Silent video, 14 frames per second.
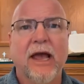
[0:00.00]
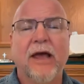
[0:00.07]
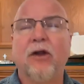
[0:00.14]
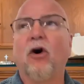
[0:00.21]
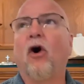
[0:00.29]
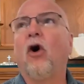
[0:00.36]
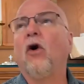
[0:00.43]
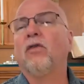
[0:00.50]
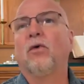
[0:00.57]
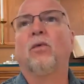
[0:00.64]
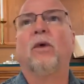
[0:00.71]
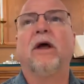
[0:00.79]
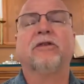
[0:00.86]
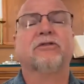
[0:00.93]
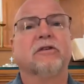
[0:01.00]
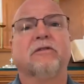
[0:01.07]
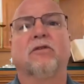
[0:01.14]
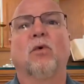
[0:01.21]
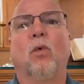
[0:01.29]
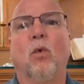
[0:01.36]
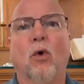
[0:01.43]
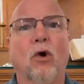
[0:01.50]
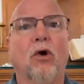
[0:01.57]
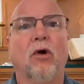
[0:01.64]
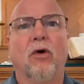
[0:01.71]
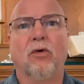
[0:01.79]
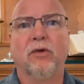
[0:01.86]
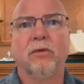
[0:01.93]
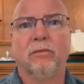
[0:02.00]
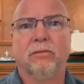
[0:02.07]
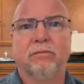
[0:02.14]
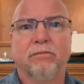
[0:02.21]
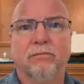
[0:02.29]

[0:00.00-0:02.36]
and all the rest of the world,